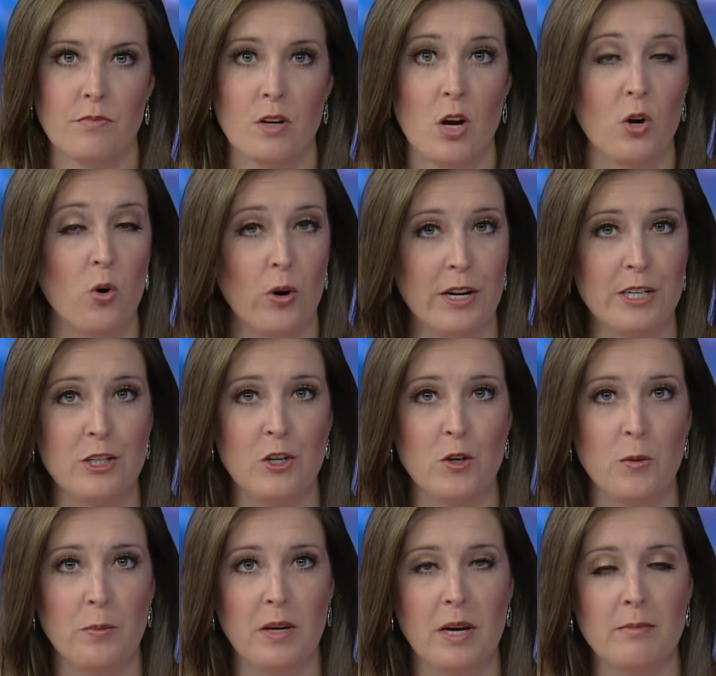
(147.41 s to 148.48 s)
According
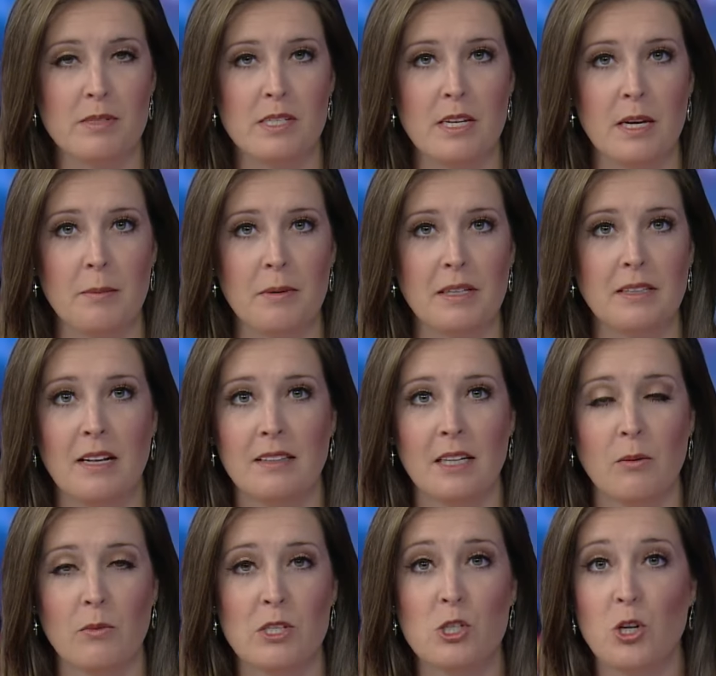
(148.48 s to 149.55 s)
to UPMC,
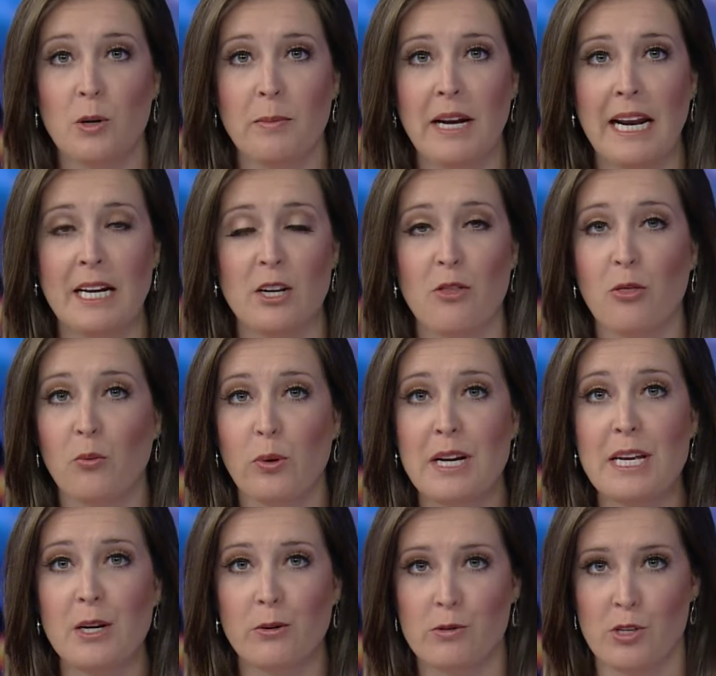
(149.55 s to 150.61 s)
McClellan was terminated three
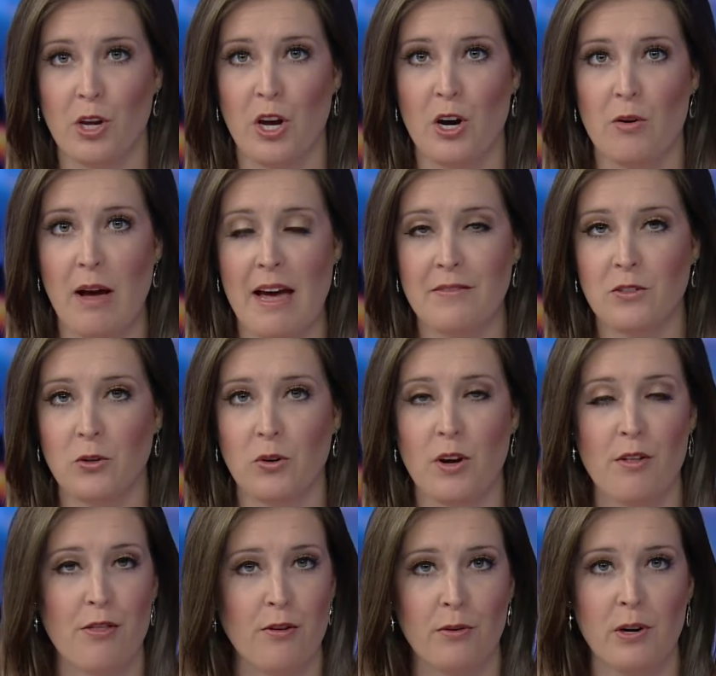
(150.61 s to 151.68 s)
years ago after
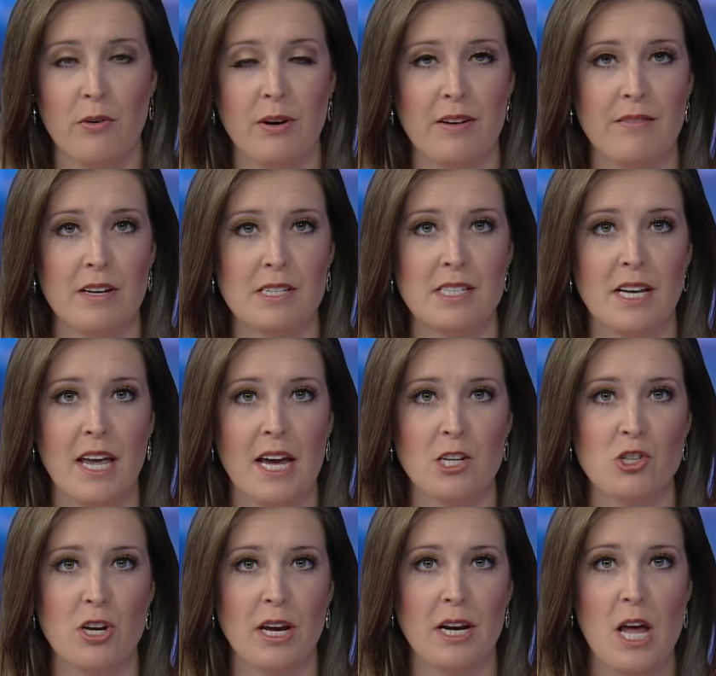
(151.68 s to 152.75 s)
a thorough
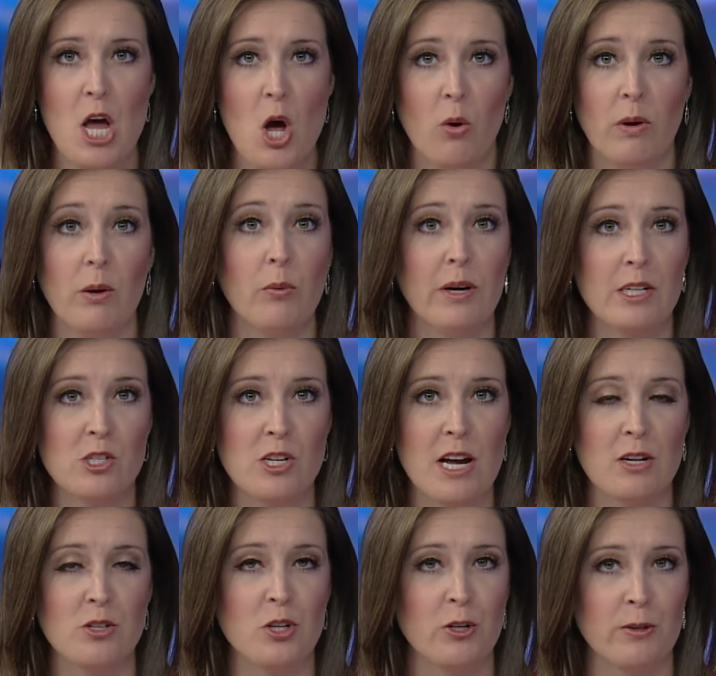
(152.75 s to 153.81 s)
investigation. We reached
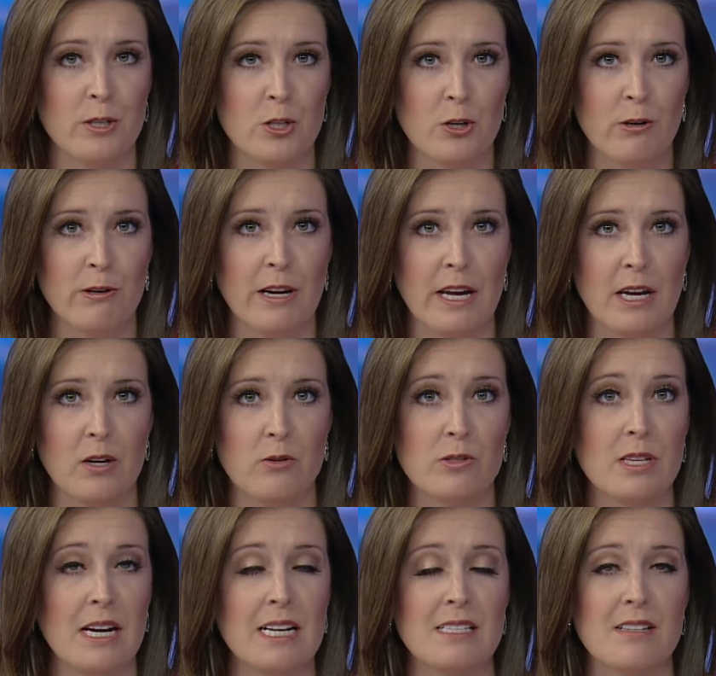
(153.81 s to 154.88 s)
out to her attorney, who
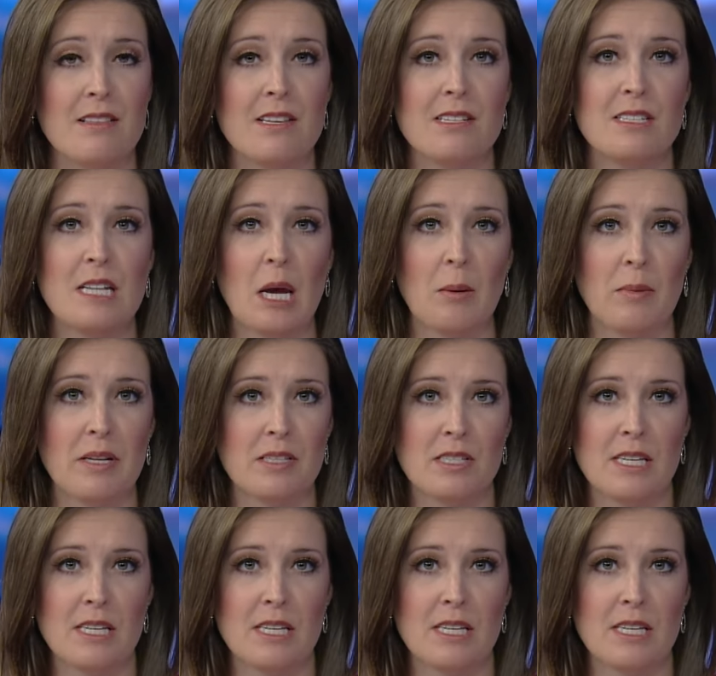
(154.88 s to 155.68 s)
sent us this statement